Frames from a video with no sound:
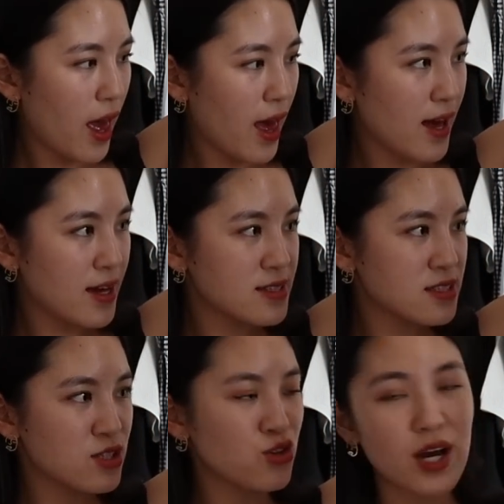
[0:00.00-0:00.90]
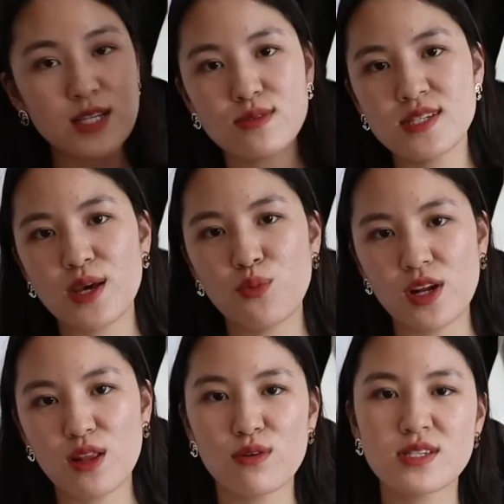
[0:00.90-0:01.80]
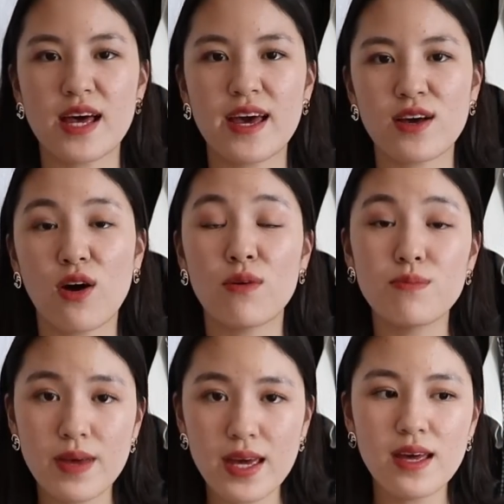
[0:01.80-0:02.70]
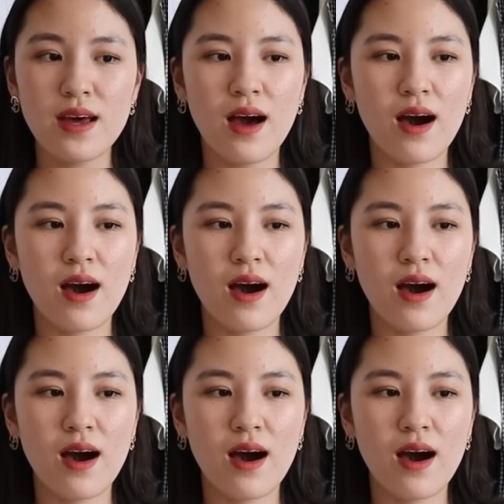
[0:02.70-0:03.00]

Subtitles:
And you guys will see what it looks like on me.